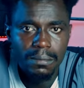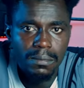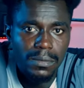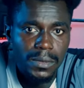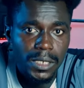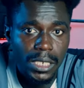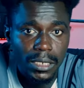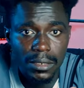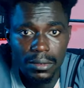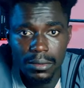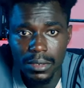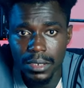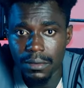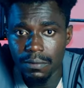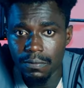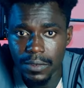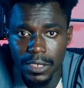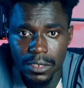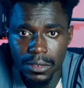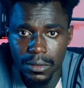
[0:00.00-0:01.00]
texturing
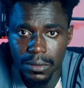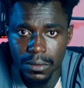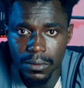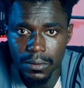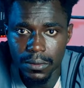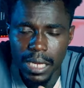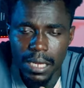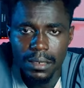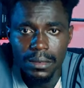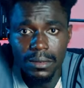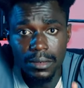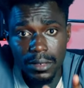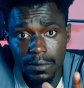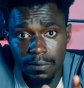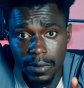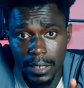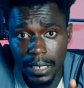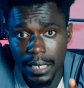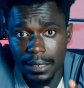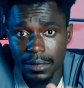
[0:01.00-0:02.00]
video. Don't
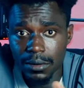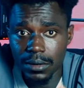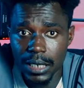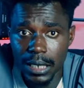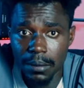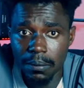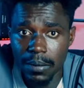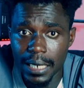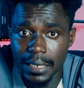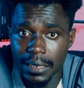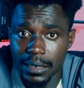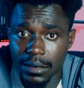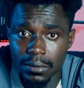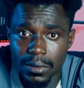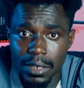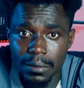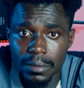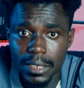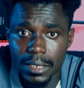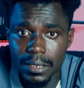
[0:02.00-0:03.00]
forget to check my
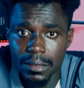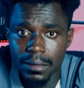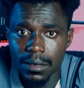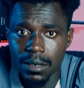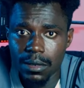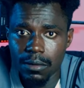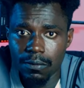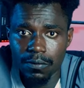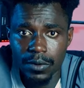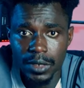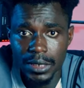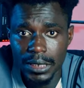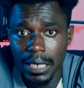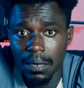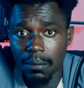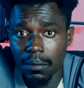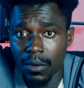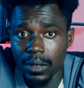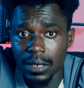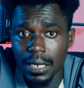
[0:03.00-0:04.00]
description for
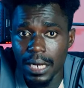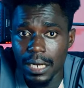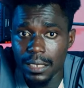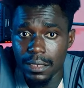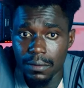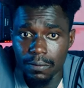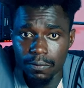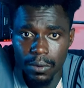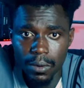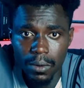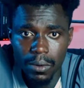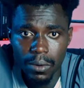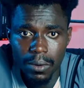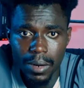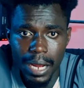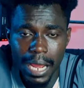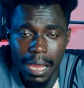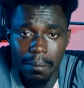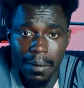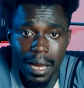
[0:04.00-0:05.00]
some other
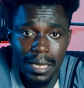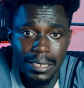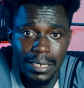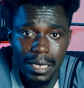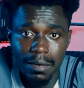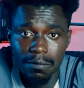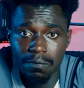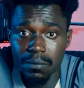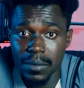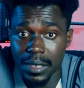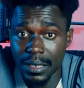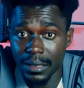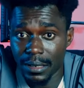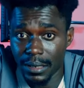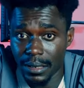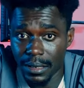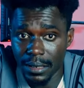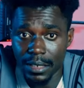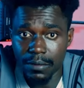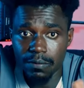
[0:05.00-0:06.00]
info I might have missed
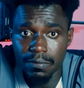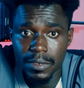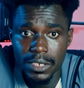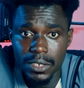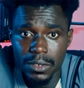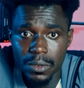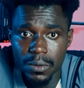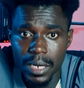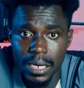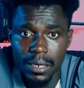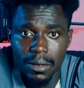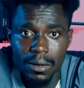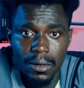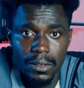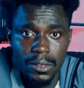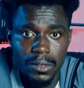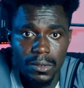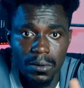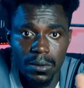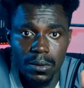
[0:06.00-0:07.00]
in the video, and
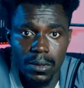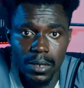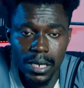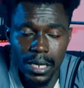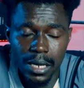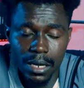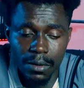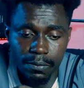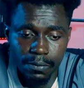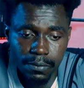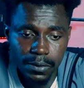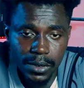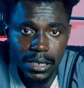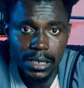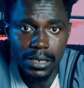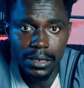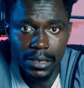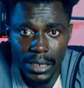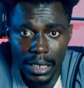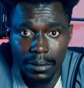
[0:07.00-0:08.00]
also a
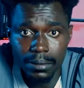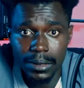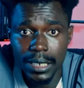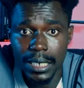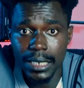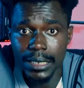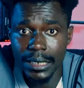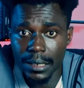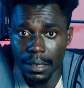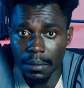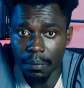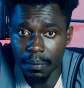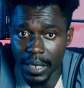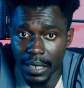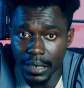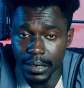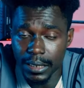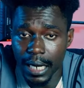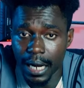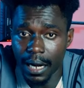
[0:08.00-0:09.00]
free Substance
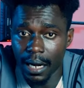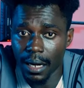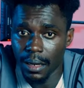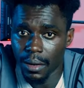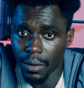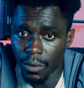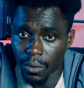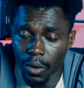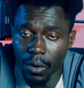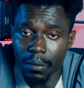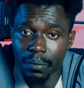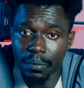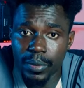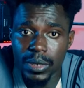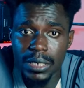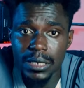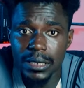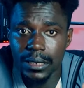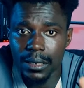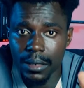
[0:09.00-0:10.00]
Painter
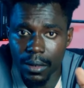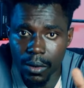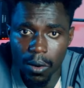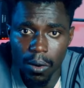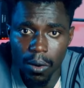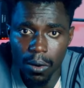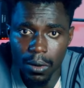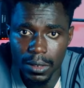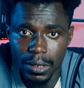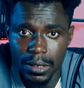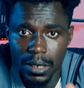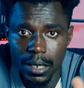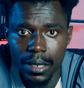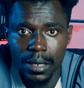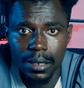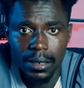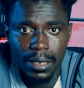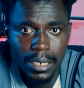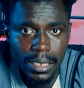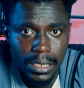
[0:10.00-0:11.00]
complete course.
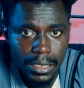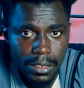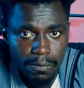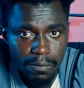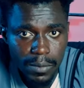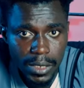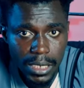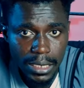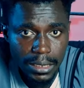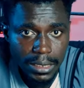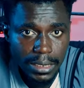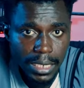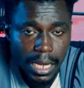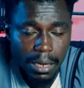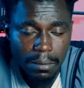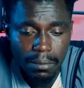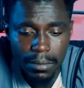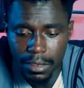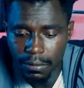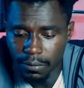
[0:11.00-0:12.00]
Kindly give me a
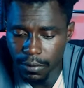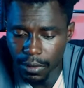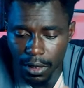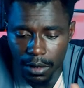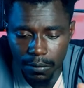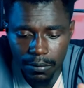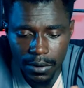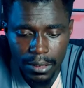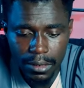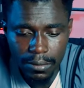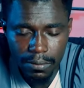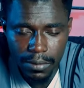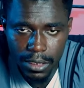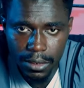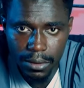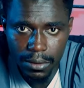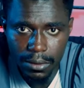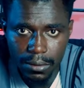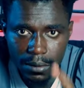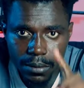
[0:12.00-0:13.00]
sub if you love this
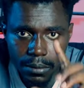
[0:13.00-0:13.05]
video.